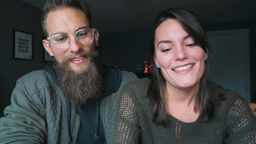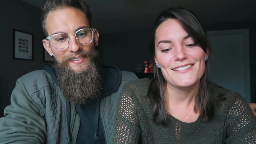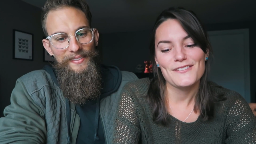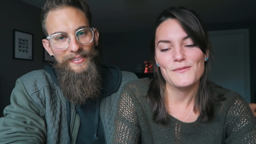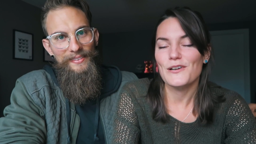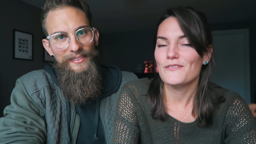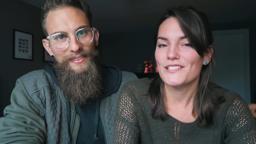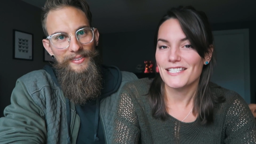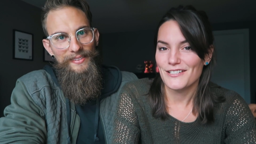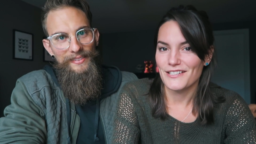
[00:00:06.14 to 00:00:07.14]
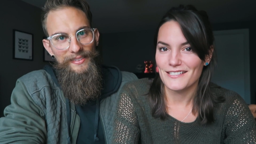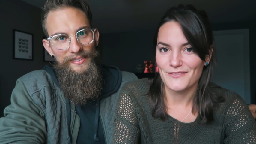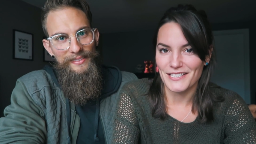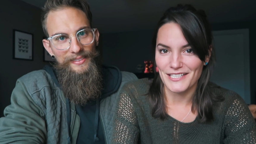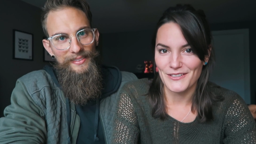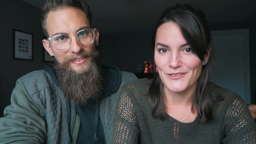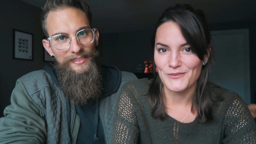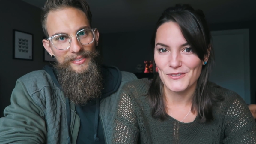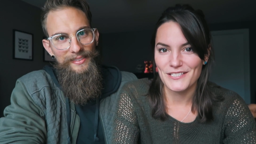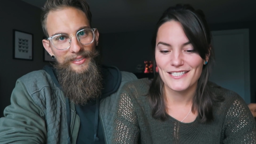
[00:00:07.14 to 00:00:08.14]
Speaker 1: This is more of a serious video,
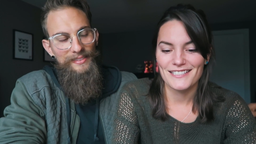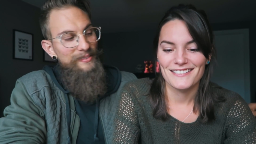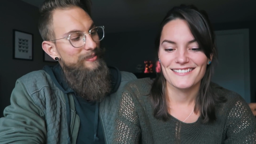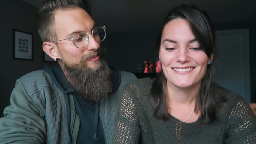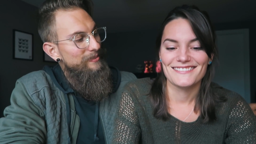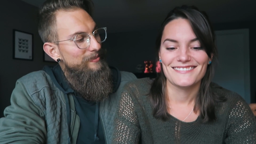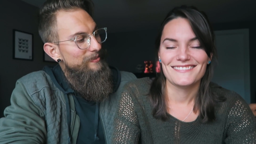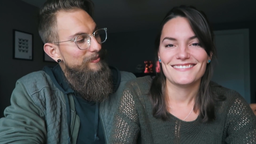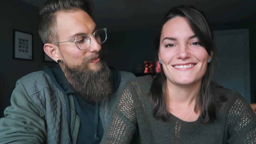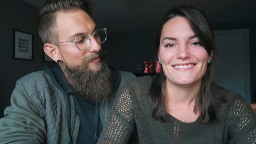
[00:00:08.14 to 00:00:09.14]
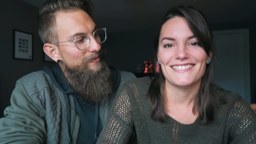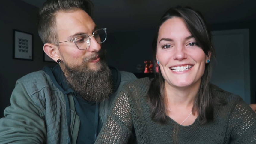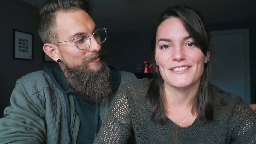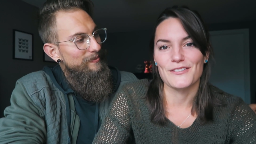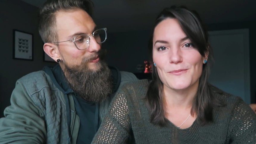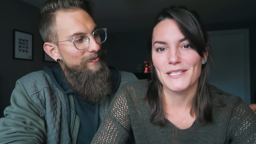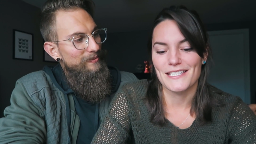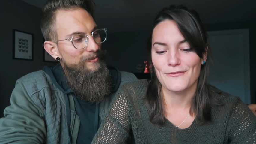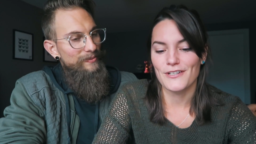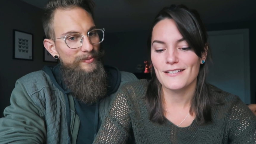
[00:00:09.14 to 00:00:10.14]
which is a little
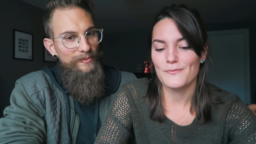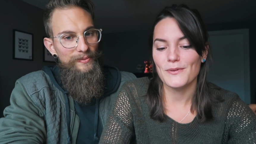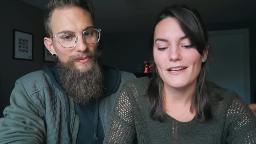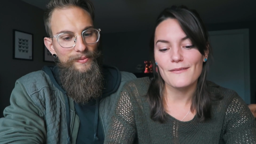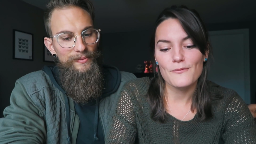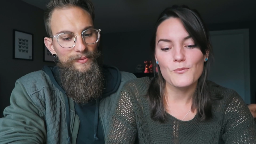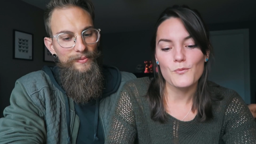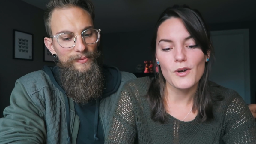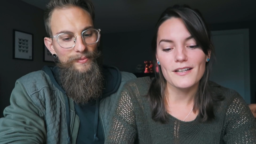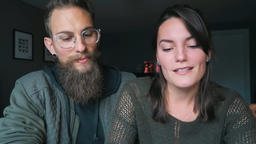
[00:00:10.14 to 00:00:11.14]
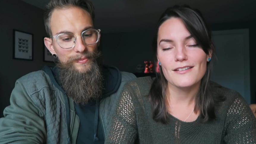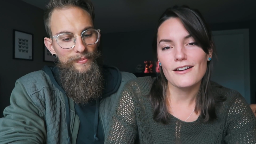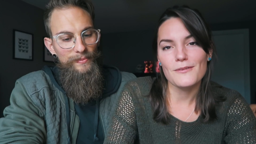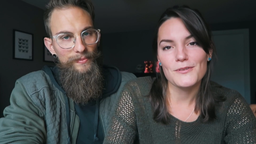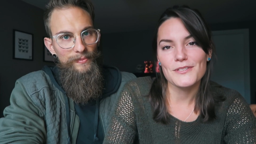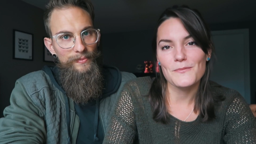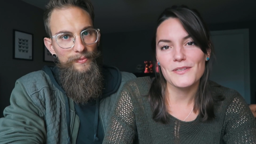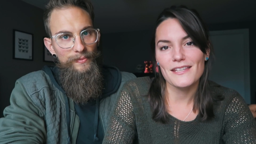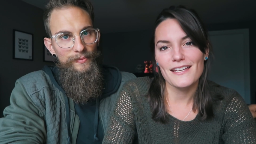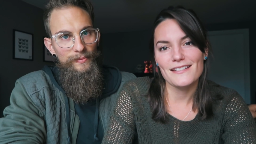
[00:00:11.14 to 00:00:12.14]
bit different, but I wanted to talk about
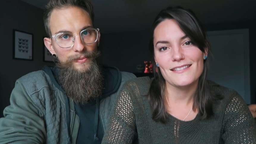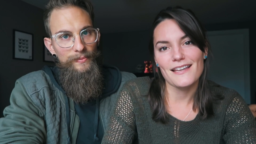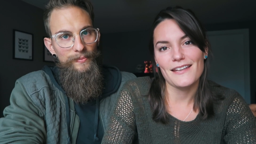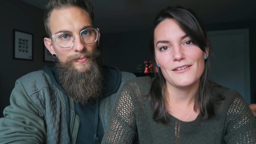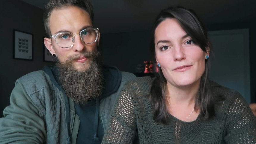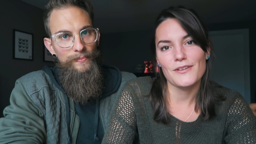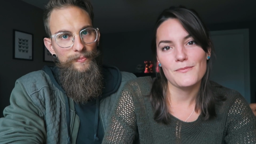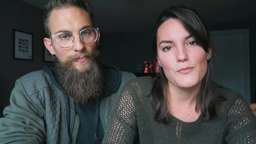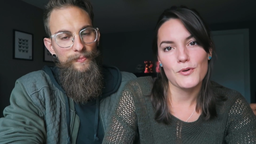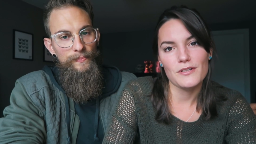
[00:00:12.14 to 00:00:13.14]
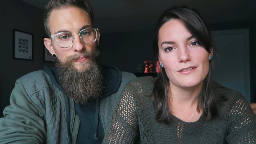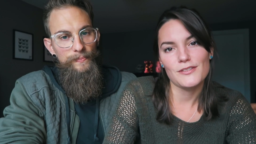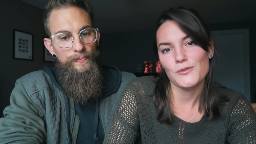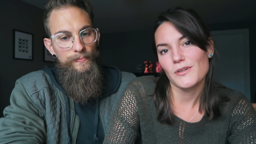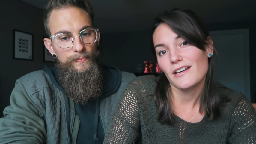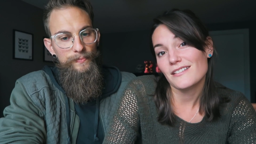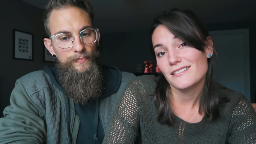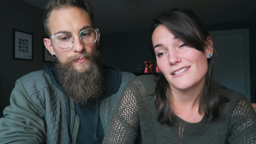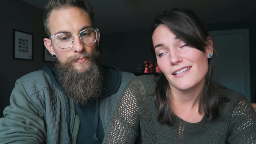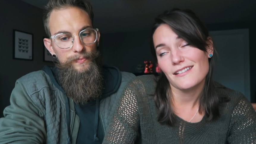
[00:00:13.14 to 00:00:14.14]
something that is kind of important to us
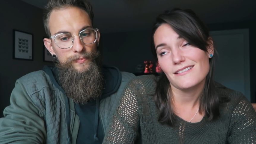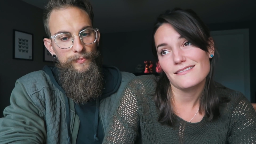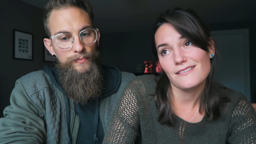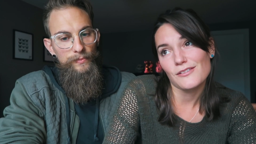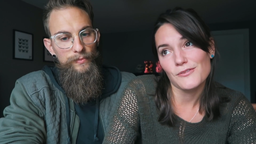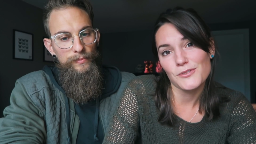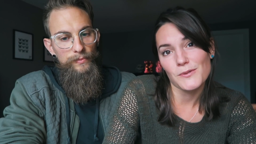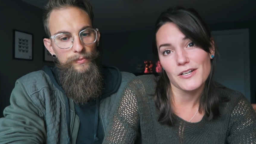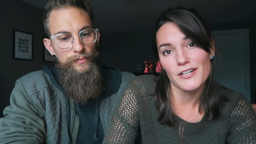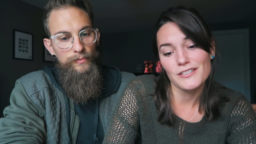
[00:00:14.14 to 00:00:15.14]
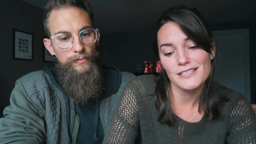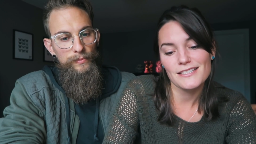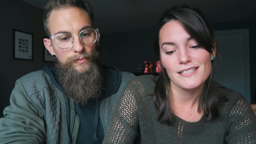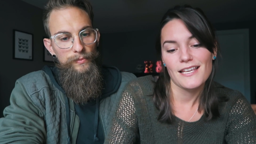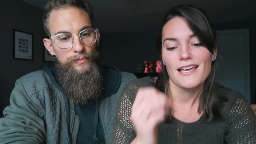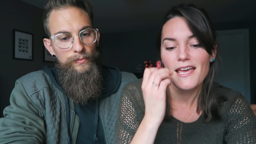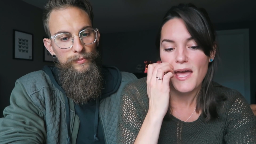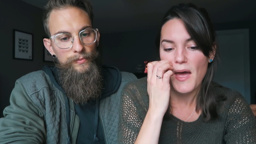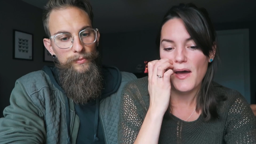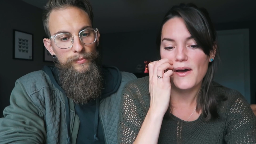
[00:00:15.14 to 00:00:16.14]
and close to our hearts.
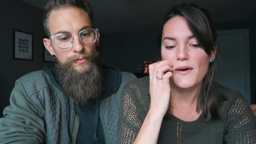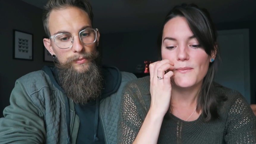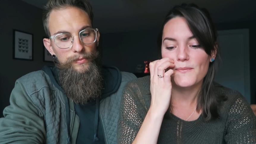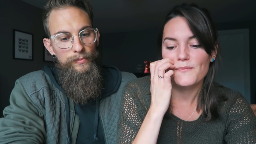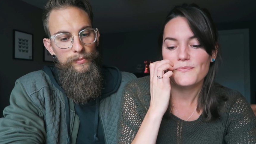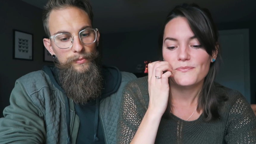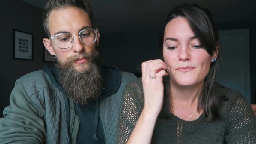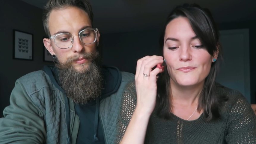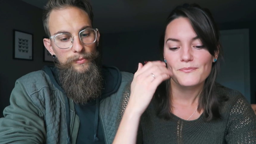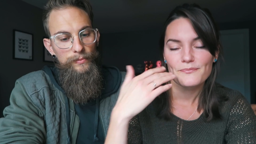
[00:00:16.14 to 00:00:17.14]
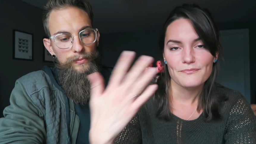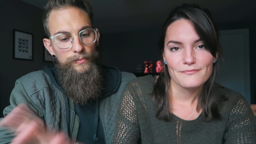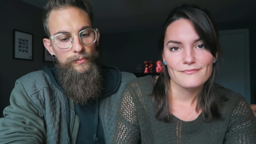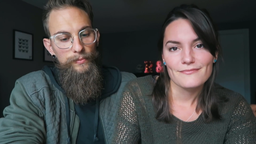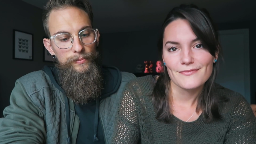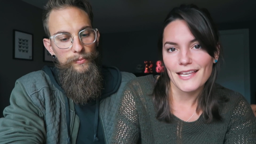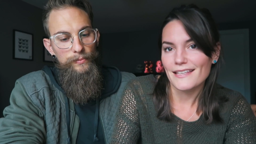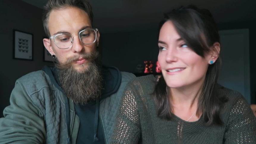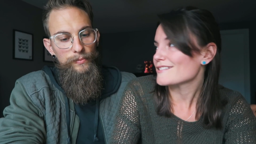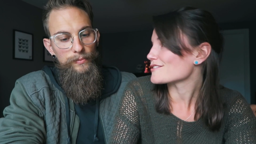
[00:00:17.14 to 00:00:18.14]
Um,
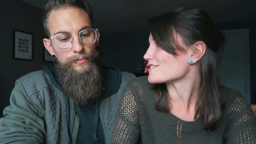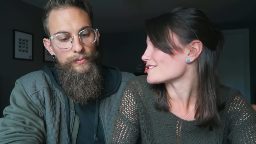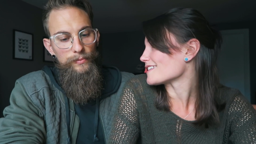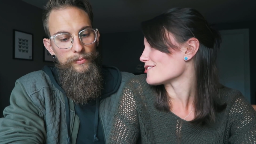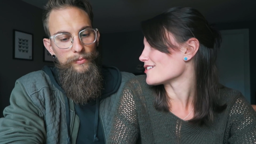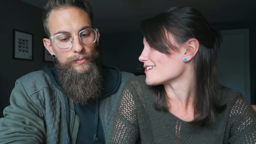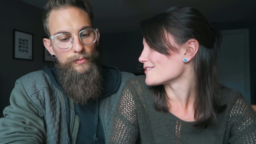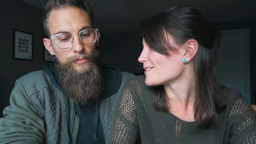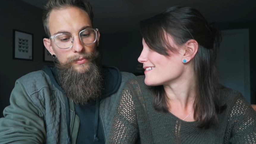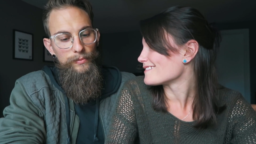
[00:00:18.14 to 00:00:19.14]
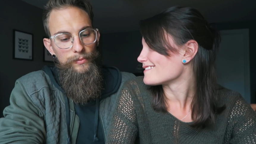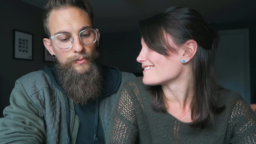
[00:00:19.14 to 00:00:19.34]
I guess I should just get right into it.